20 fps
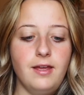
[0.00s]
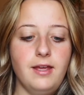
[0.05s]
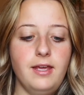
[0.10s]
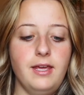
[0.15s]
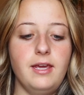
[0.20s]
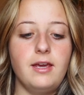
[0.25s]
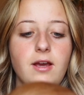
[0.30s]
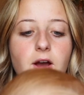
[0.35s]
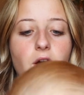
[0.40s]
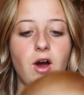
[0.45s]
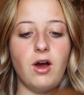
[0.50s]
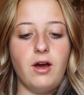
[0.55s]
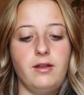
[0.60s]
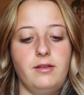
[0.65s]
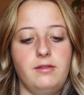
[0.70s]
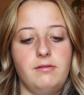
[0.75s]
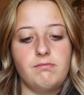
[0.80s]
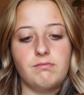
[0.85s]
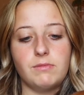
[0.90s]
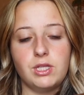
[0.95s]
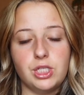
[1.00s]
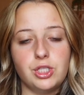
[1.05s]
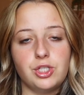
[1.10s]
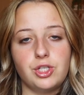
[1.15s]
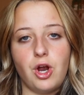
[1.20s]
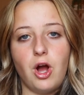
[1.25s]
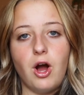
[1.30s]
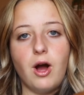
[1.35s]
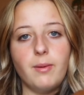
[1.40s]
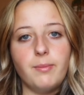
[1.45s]
he got the
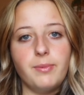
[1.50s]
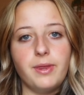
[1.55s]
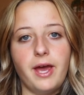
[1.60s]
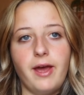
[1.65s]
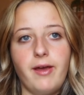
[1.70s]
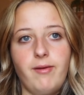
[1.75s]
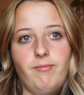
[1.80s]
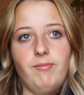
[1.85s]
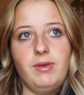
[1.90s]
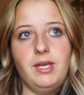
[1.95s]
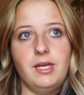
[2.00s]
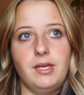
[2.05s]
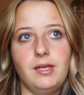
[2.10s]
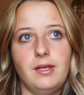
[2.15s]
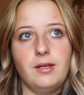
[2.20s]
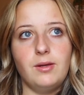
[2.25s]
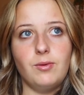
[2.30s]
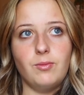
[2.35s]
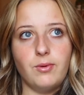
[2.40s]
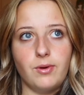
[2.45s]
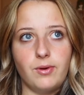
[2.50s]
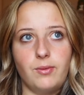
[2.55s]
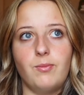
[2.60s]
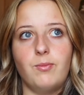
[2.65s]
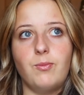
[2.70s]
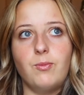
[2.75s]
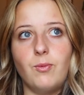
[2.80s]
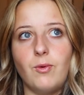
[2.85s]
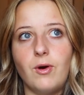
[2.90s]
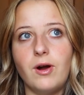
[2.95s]
job that he
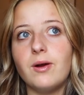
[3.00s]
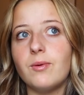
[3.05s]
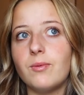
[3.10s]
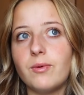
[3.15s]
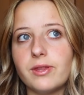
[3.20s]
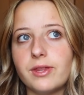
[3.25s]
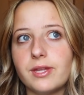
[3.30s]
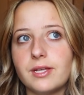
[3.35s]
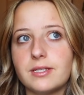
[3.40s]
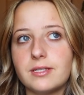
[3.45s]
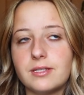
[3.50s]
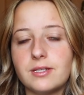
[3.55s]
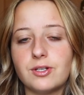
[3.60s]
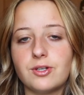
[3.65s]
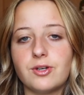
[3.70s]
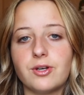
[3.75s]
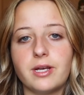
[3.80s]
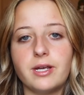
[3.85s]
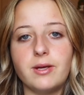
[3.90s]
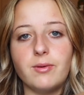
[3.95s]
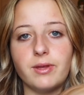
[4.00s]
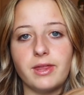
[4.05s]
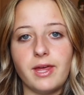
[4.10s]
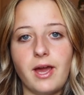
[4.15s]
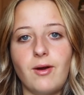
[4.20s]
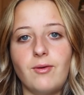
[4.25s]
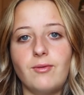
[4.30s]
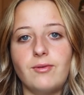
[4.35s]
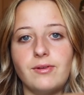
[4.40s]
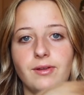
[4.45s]
would want with his degree
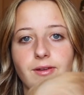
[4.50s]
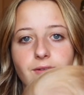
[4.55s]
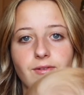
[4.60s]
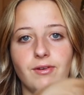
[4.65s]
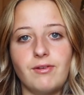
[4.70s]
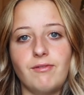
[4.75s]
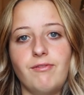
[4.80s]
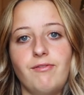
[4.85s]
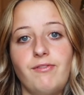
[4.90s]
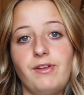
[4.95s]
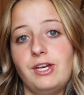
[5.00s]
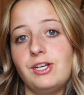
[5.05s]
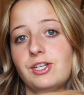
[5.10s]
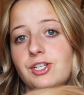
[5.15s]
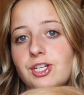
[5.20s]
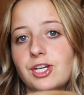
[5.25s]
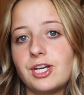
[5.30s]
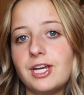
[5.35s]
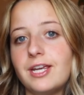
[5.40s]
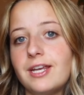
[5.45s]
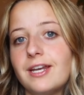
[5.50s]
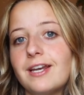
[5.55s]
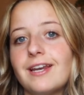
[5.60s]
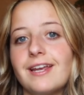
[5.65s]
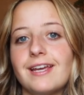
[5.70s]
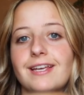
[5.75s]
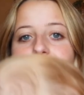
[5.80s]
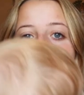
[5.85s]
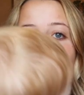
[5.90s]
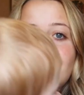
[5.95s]
without even finishing
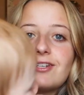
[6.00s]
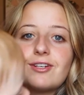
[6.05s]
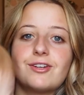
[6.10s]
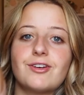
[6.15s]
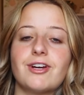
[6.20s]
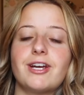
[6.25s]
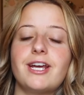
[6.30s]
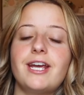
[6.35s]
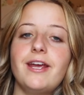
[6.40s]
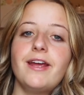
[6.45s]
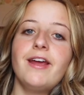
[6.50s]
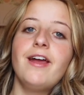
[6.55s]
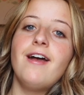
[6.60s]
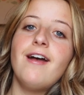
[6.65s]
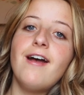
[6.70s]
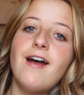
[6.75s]
his degree.